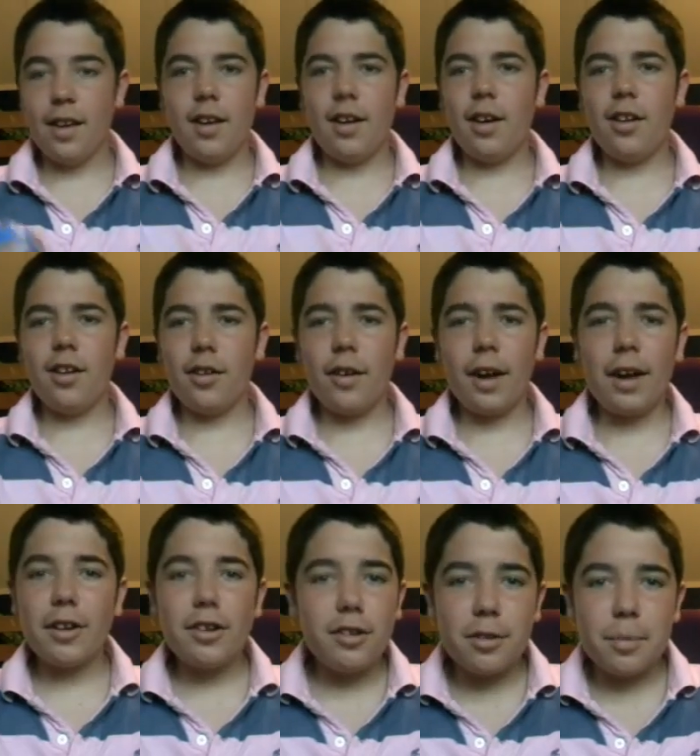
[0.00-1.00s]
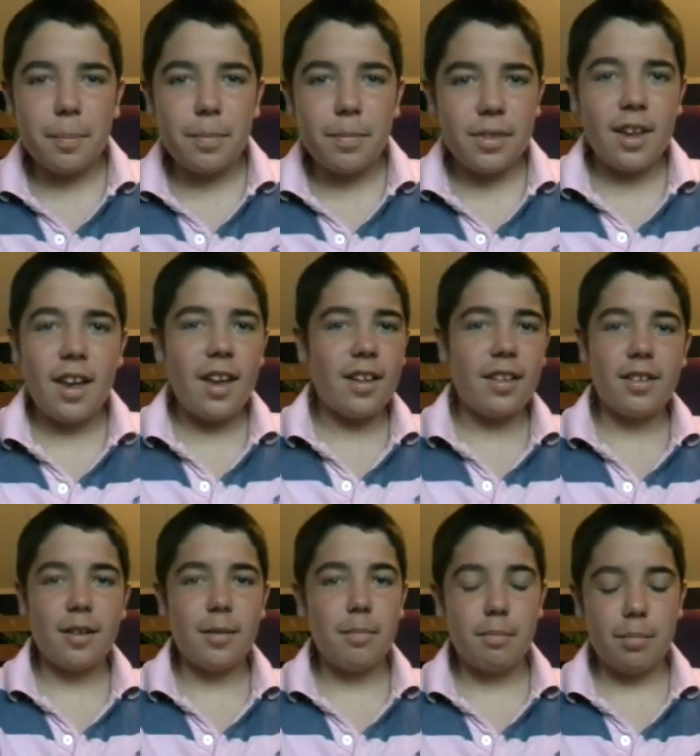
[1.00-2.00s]
I don't know, how do you say it? Is
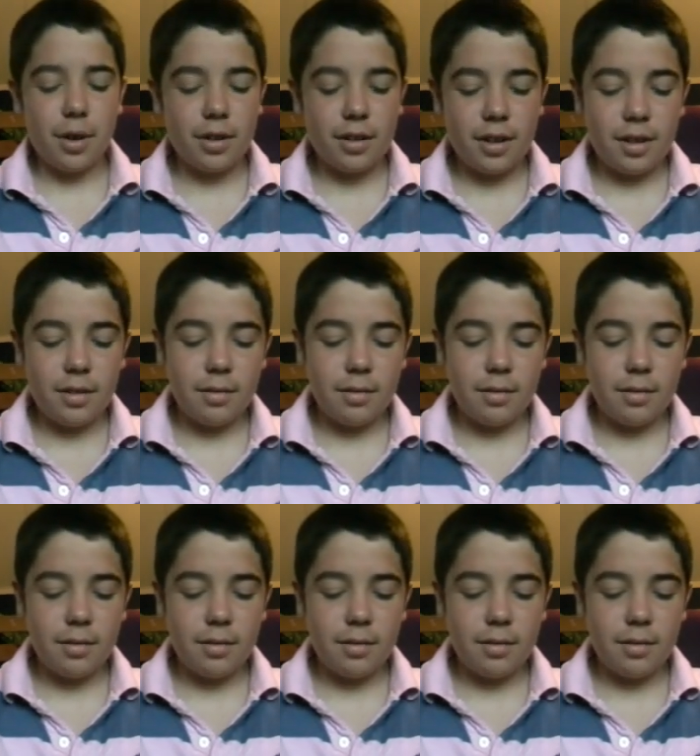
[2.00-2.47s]
it putty?